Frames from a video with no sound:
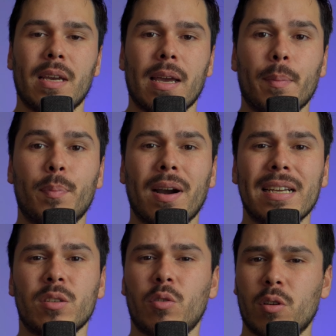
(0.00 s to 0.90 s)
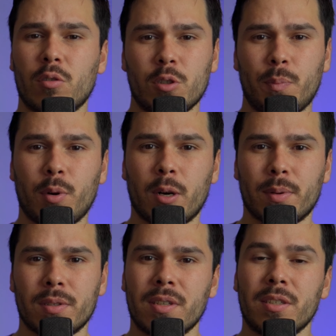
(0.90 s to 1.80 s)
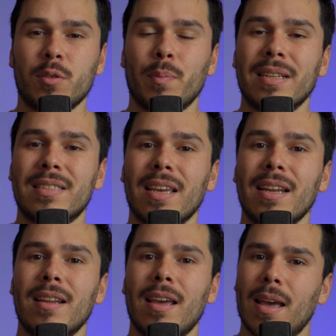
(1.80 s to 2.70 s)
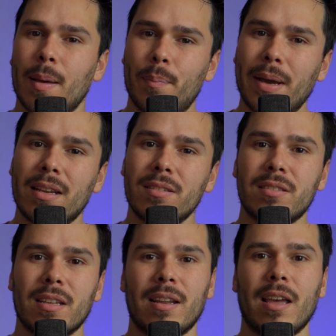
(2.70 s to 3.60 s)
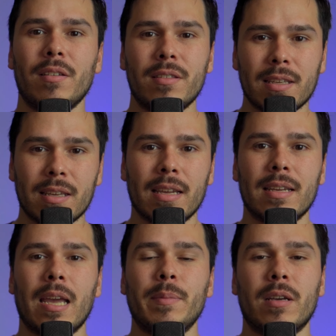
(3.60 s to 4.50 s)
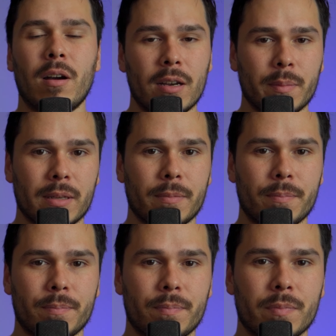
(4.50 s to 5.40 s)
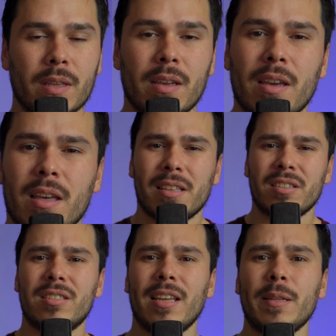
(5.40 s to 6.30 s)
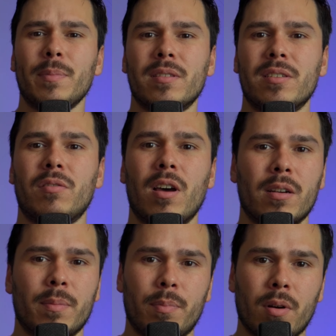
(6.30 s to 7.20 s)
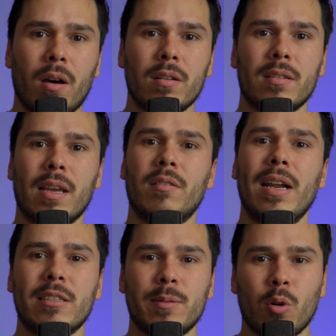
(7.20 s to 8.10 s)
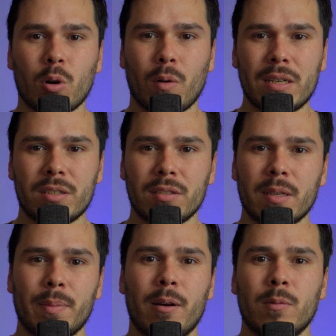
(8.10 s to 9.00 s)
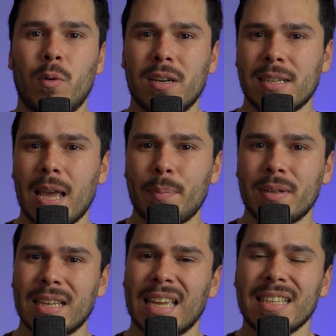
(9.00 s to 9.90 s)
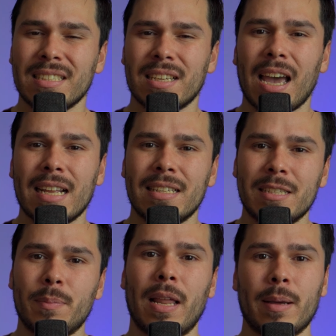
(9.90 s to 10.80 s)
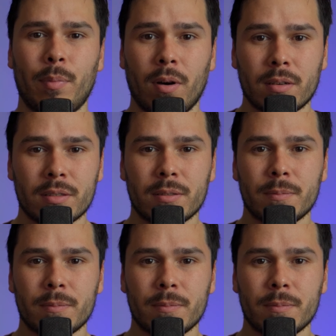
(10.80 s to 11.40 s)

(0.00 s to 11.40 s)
A price oracle's purpose is to maintain a balanced and healthy in-game economy. This statement is rather broad and raises more questions about what is happening inside this black box.